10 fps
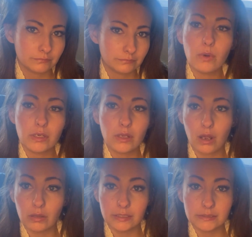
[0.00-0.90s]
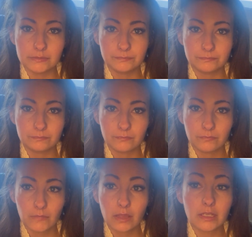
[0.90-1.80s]
I want to call it,
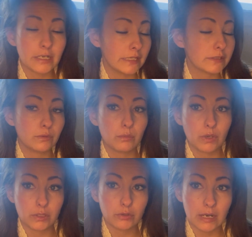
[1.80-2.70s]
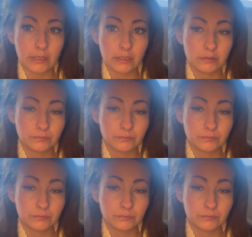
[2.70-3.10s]
there is only one creator.